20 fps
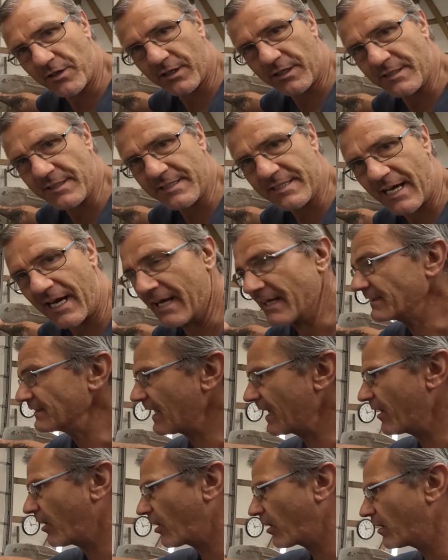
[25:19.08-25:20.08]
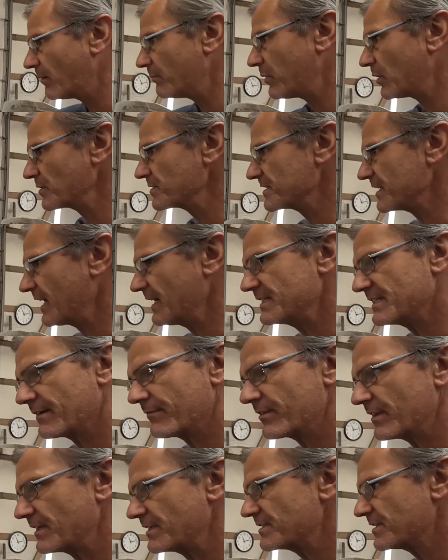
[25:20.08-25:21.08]
are good and tight, and they are on both sides.
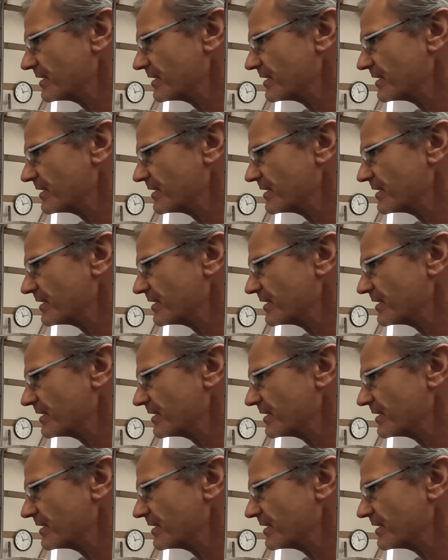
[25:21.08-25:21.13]
Everything's